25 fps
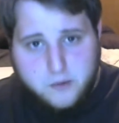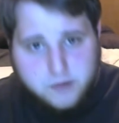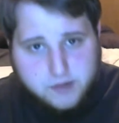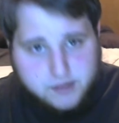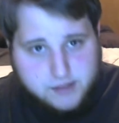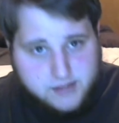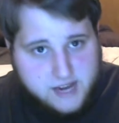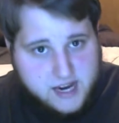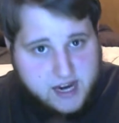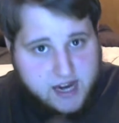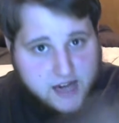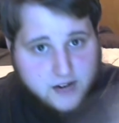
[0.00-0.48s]

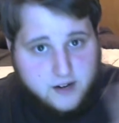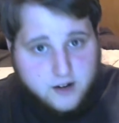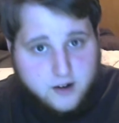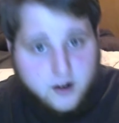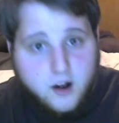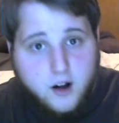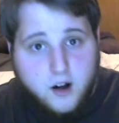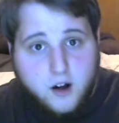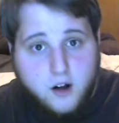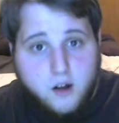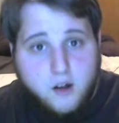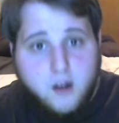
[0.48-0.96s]
take it
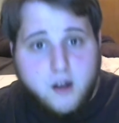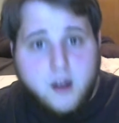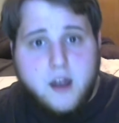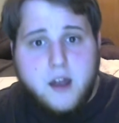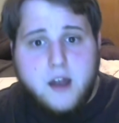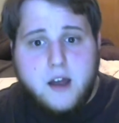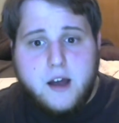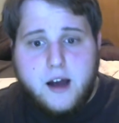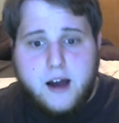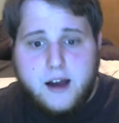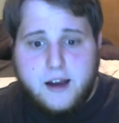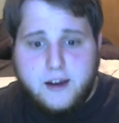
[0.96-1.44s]
all.
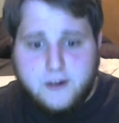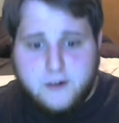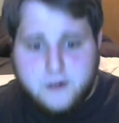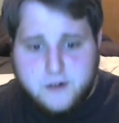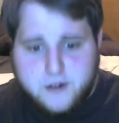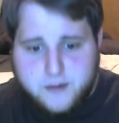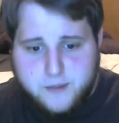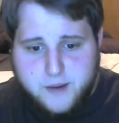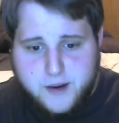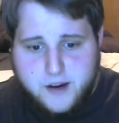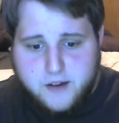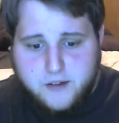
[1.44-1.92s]
I learned
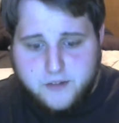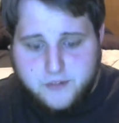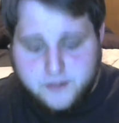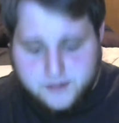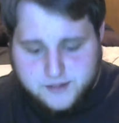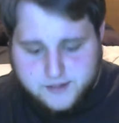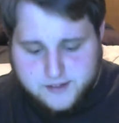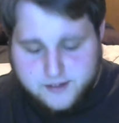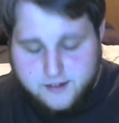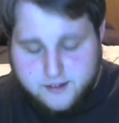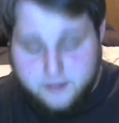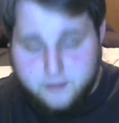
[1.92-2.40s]
about the
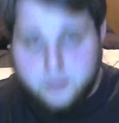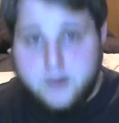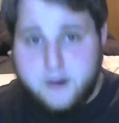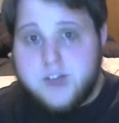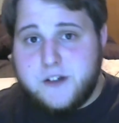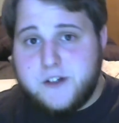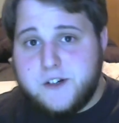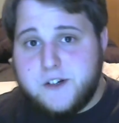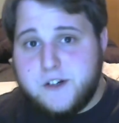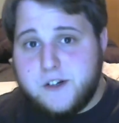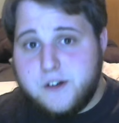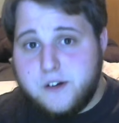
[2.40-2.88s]

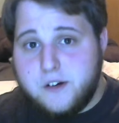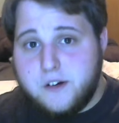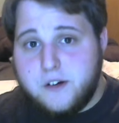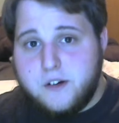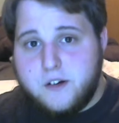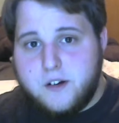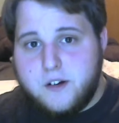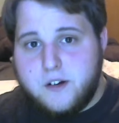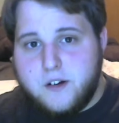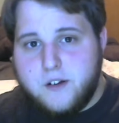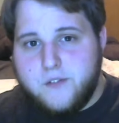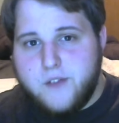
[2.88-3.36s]
Celebration
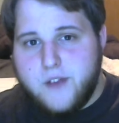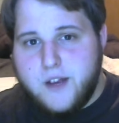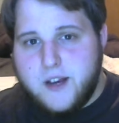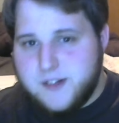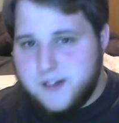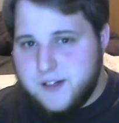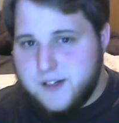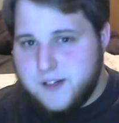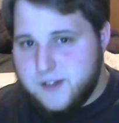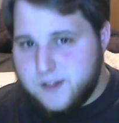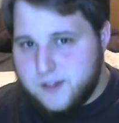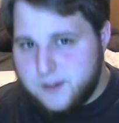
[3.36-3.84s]

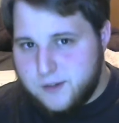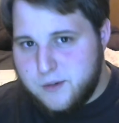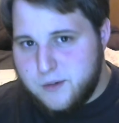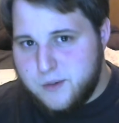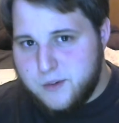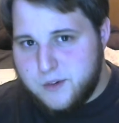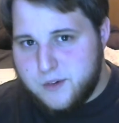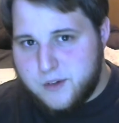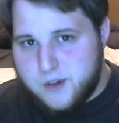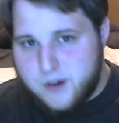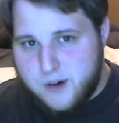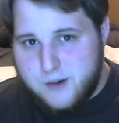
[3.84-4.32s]
conventions through the
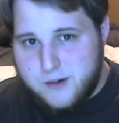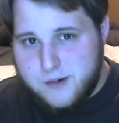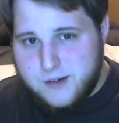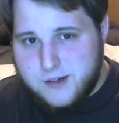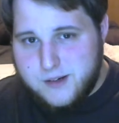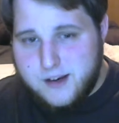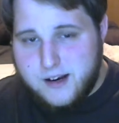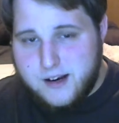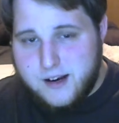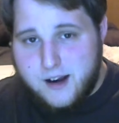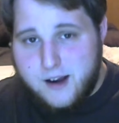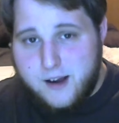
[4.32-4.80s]

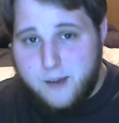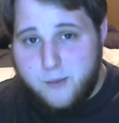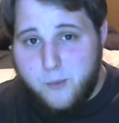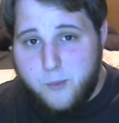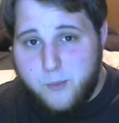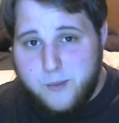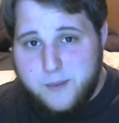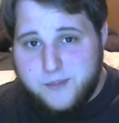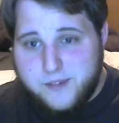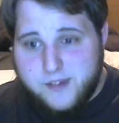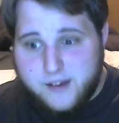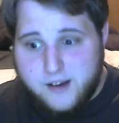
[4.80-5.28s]
StarWars.com
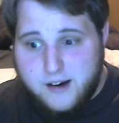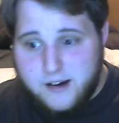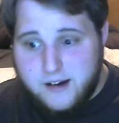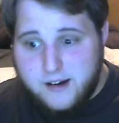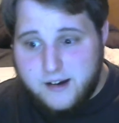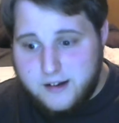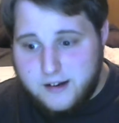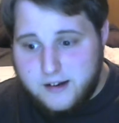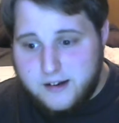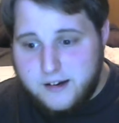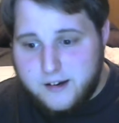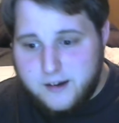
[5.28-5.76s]
website,
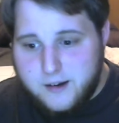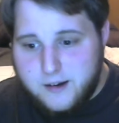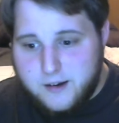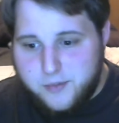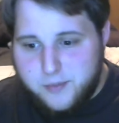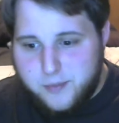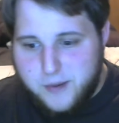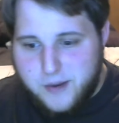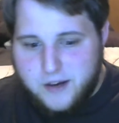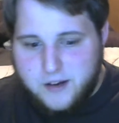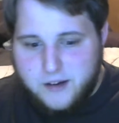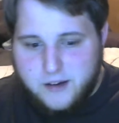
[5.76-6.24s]
and ended up
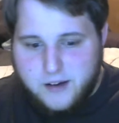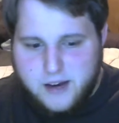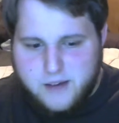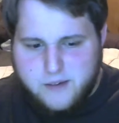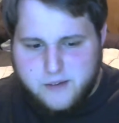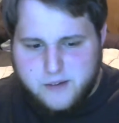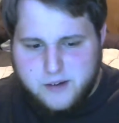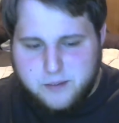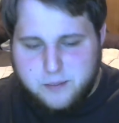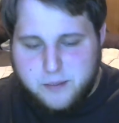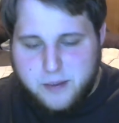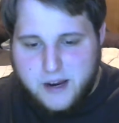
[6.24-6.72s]
spending
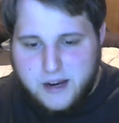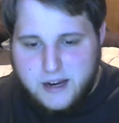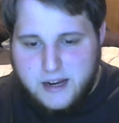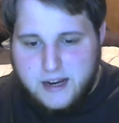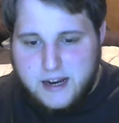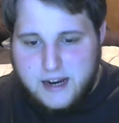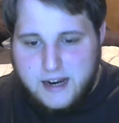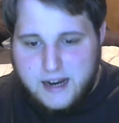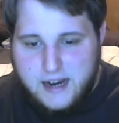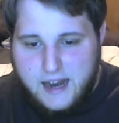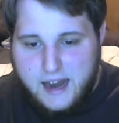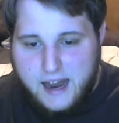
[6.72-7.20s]
every penny
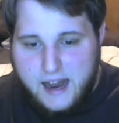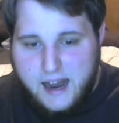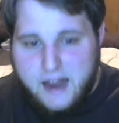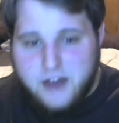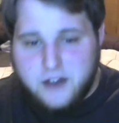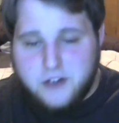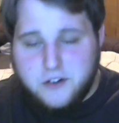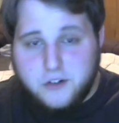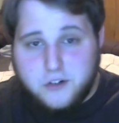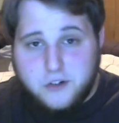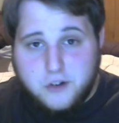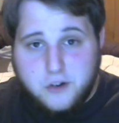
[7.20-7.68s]
I
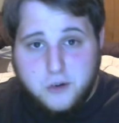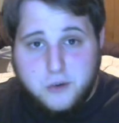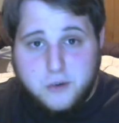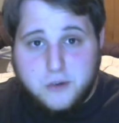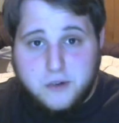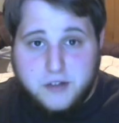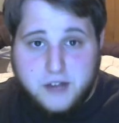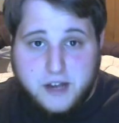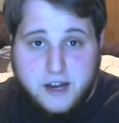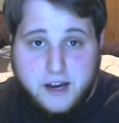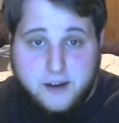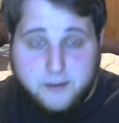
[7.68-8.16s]
had to do the
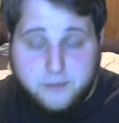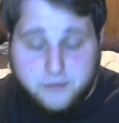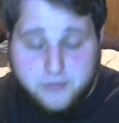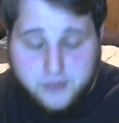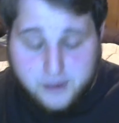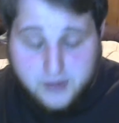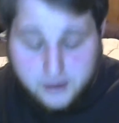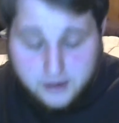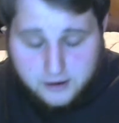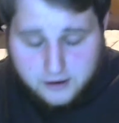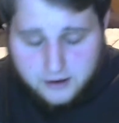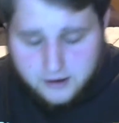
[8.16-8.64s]
damn
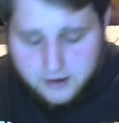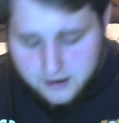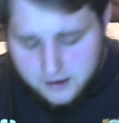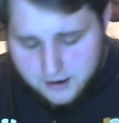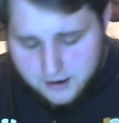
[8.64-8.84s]
thing.